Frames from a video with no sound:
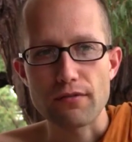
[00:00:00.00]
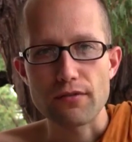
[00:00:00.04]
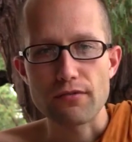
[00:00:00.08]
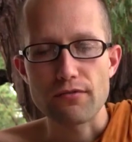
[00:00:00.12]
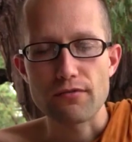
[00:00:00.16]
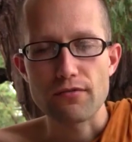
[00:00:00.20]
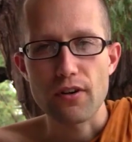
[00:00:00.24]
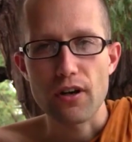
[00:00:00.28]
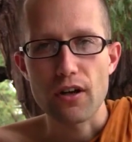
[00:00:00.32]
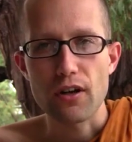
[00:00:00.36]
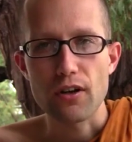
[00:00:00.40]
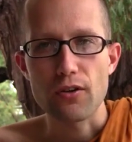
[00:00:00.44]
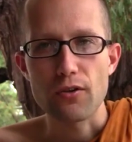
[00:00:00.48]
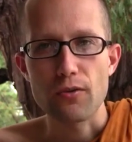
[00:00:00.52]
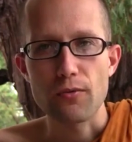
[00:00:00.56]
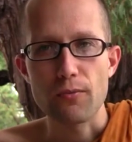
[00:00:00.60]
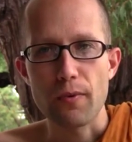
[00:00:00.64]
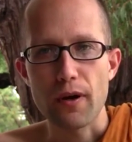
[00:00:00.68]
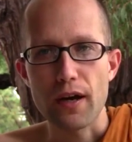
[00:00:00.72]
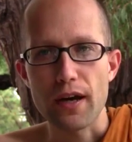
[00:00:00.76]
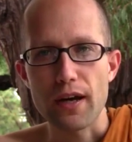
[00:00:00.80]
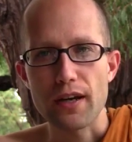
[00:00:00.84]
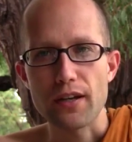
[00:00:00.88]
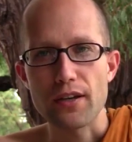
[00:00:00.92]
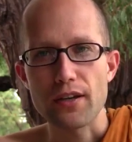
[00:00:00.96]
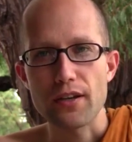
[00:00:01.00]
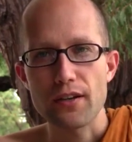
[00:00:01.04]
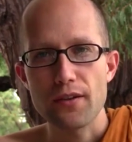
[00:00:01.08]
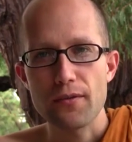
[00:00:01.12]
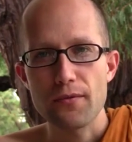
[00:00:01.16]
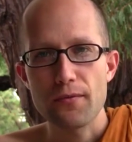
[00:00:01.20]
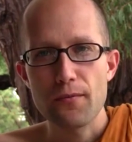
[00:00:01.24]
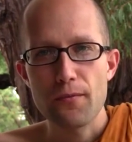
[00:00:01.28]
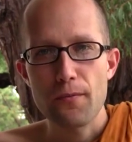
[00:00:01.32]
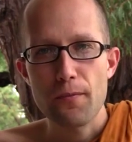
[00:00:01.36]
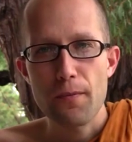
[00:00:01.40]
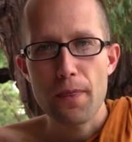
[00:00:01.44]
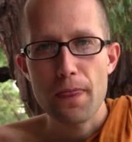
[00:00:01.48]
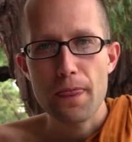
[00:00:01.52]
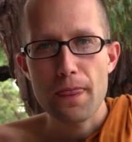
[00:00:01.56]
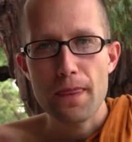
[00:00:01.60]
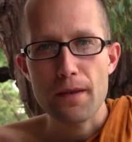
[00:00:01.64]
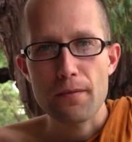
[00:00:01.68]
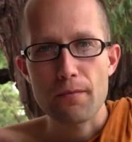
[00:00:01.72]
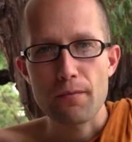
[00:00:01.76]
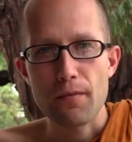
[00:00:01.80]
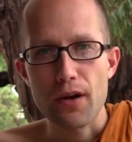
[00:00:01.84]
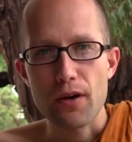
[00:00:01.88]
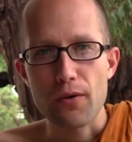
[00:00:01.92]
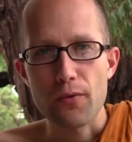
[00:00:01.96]
follow
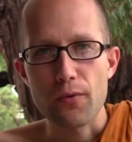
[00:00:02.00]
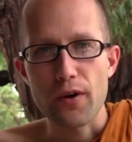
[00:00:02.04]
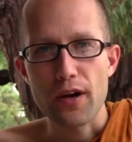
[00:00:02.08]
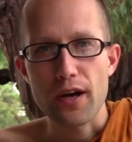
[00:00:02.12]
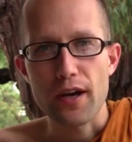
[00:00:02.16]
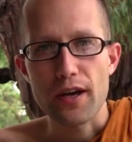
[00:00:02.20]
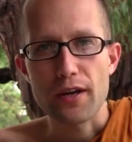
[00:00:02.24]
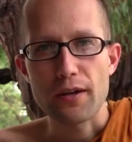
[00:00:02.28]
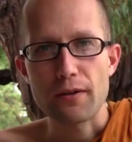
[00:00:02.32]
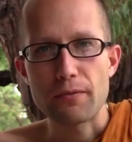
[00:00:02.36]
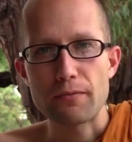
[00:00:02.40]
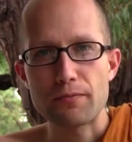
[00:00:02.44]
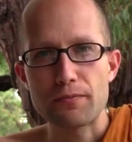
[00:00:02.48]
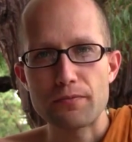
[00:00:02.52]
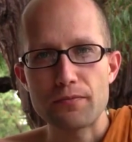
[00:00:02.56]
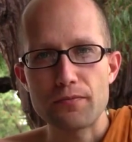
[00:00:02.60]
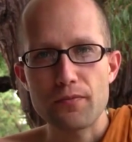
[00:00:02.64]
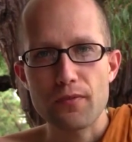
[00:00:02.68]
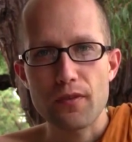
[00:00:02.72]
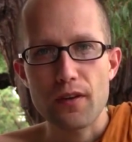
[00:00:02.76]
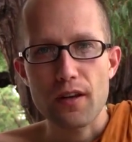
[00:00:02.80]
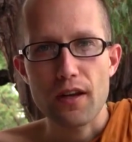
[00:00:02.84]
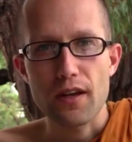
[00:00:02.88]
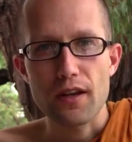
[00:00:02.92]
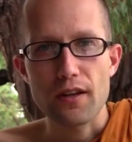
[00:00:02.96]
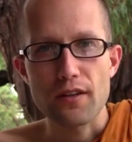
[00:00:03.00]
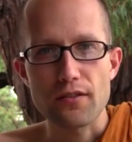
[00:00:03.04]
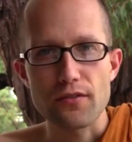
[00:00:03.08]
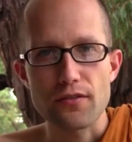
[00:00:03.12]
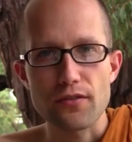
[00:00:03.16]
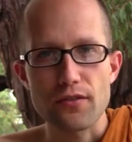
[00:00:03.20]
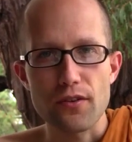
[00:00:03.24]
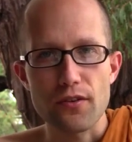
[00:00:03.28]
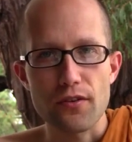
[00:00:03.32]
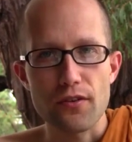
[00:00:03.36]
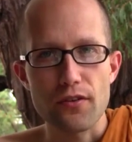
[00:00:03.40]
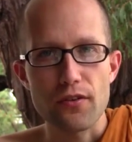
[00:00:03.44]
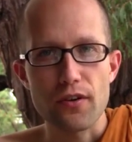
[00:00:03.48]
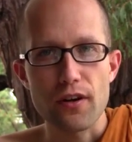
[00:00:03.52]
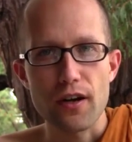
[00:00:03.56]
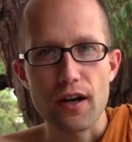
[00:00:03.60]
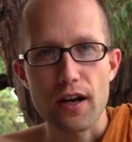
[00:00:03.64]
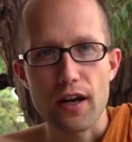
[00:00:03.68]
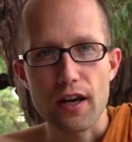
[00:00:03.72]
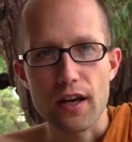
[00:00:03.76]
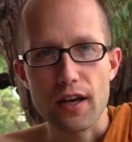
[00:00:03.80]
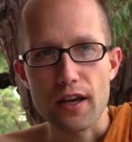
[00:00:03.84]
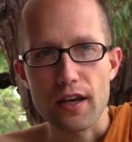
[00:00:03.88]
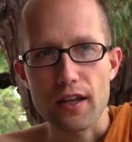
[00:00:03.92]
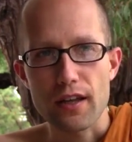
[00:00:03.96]
my way. And so
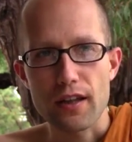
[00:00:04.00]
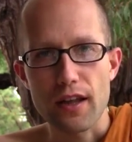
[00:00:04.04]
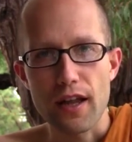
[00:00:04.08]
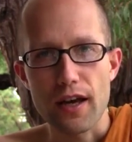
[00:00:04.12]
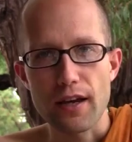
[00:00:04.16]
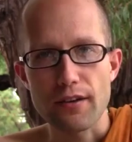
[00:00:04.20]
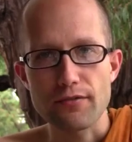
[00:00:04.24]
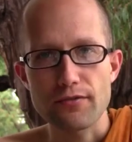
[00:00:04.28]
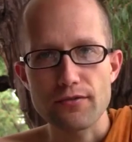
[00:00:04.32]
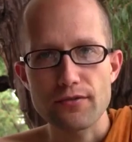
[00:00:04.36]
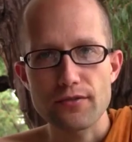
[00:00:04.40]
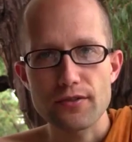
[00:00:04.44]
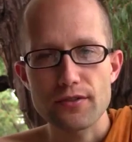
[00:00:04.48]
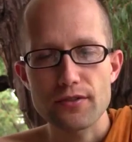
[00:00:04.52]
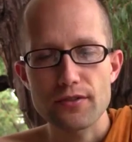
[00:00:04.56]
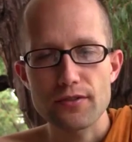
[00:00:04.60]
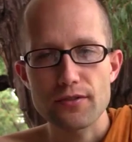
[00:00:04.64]
I left,